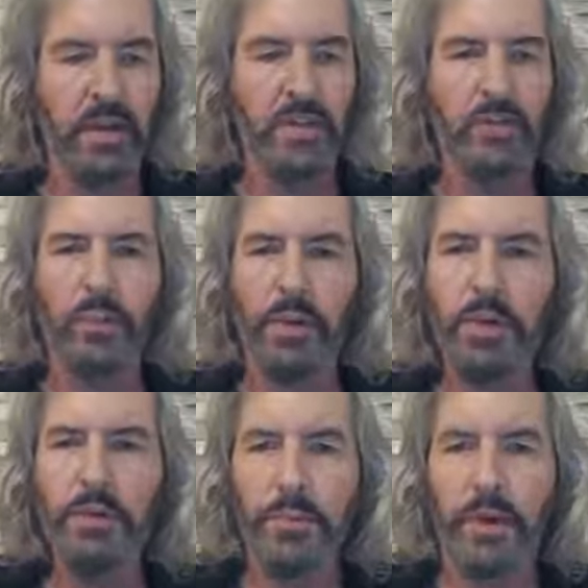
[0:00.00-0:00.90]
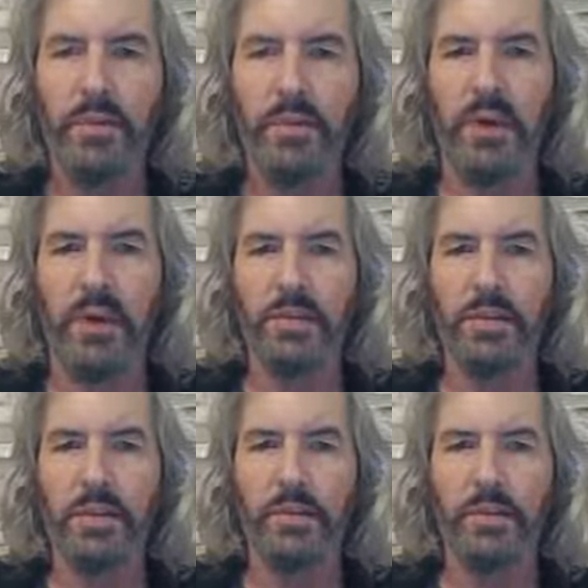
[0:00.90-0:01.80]
So please pray for us
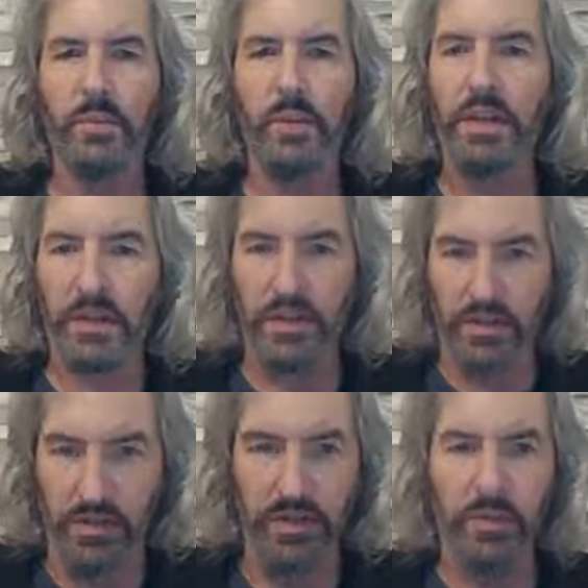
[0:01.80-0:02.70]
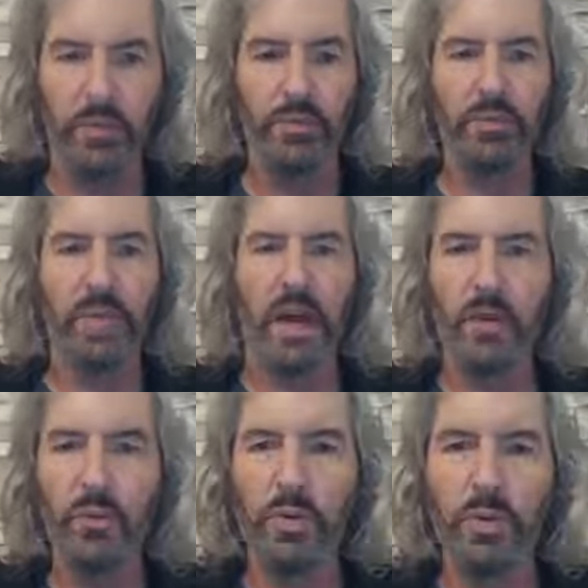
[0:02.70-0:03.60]
that we can continue, not
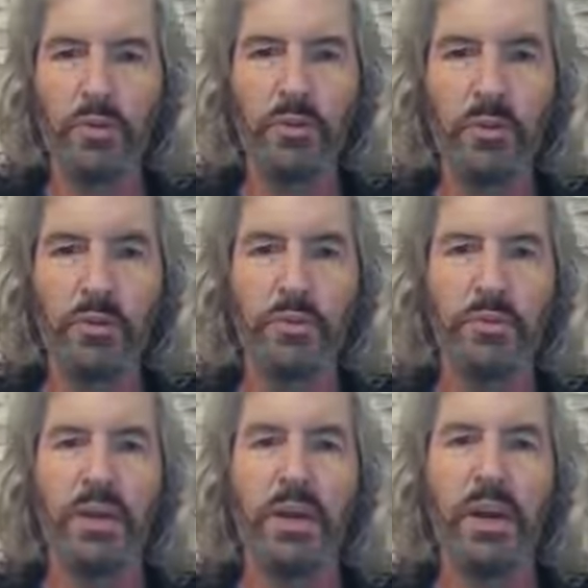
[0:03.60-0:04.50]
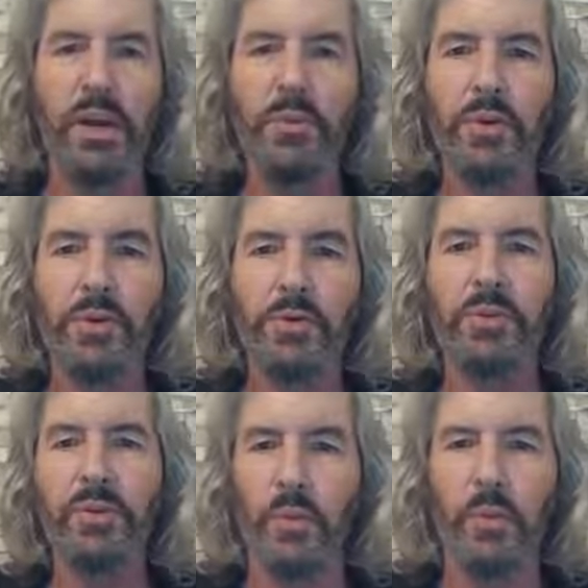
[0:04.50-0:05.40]
only on social media, but also in
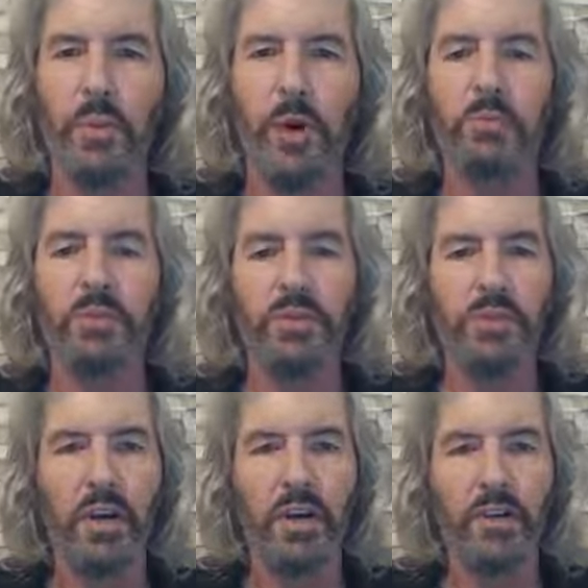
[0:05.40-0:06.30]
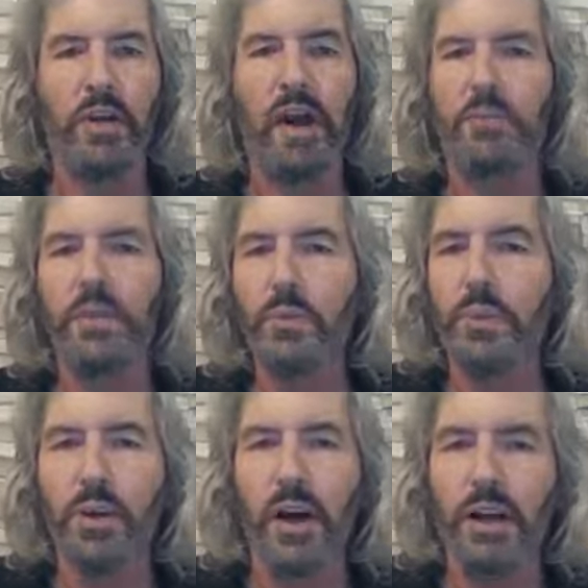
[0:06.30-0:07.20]
local pulpits traveling
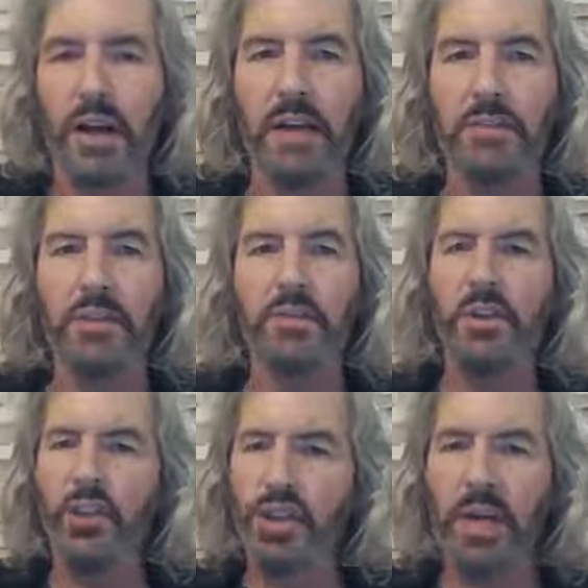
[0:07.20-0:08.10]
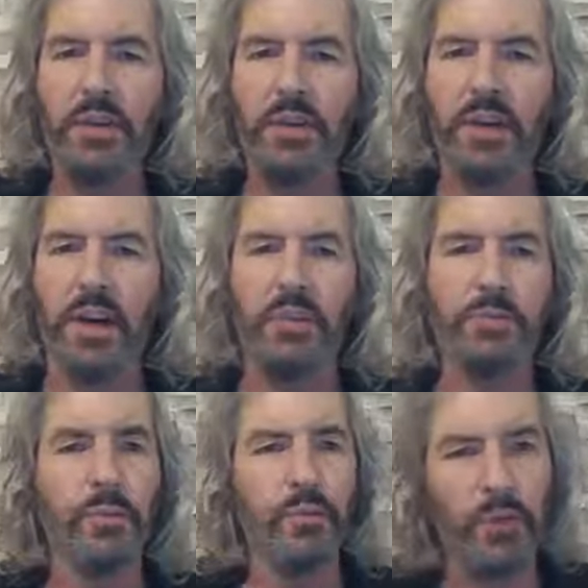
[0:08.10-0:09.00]
where God has us, sharing the
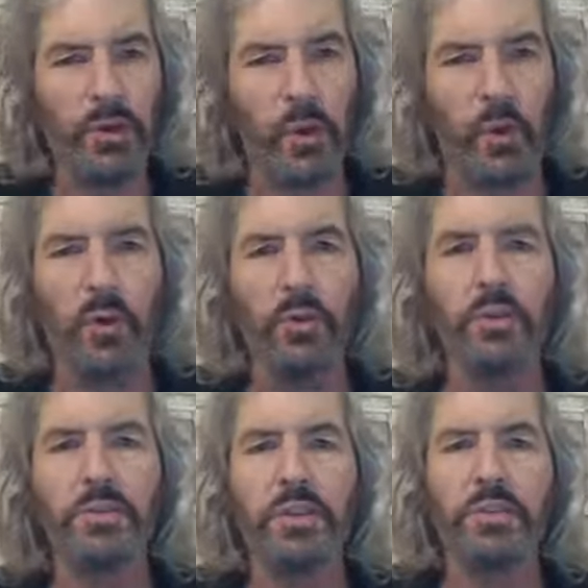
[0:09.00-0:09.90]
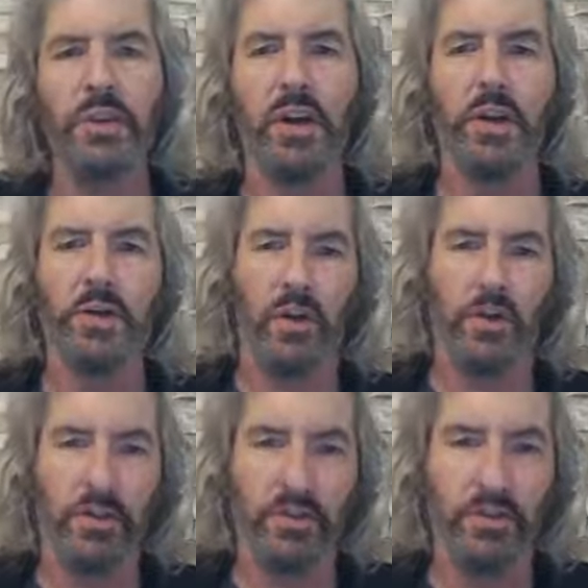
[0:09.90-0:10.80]
gospel, doing all those things that God
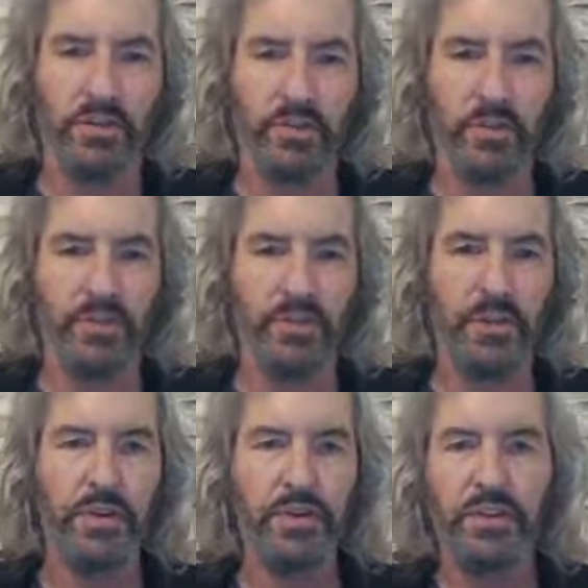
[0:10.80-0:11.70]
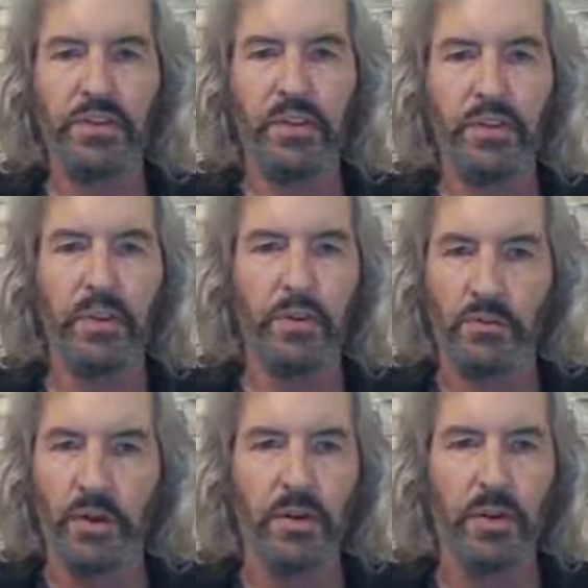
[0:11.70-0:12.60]
called us to do. You can see some of those
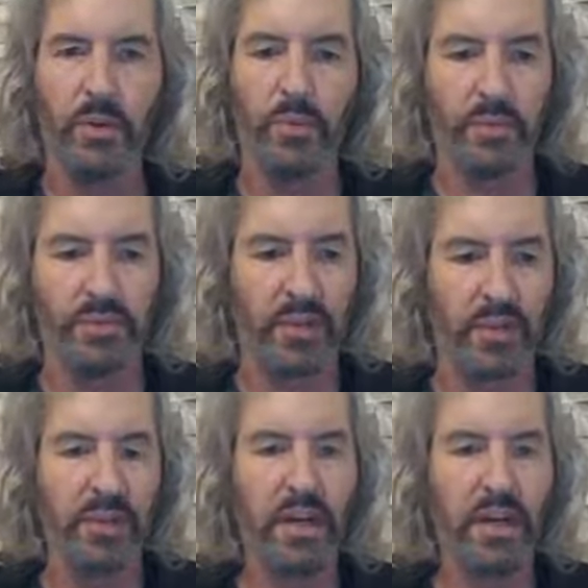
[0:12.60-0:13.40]
right on our website.